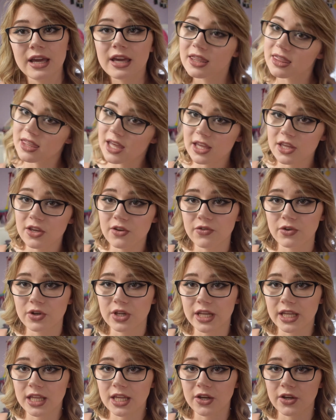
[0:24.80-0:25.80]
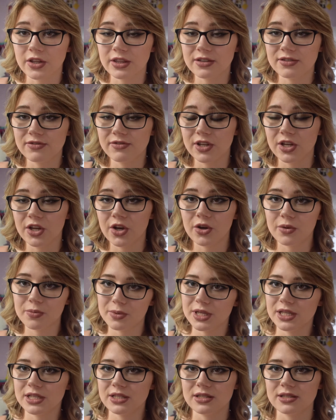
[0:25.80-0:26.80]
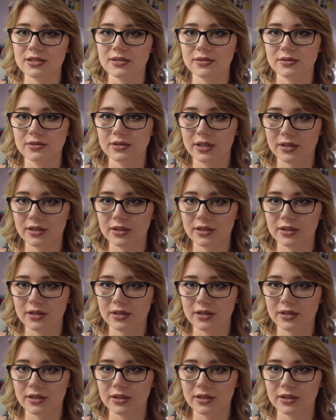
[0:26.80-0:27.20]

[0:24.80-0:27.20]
Thank you for clicking on this video. Please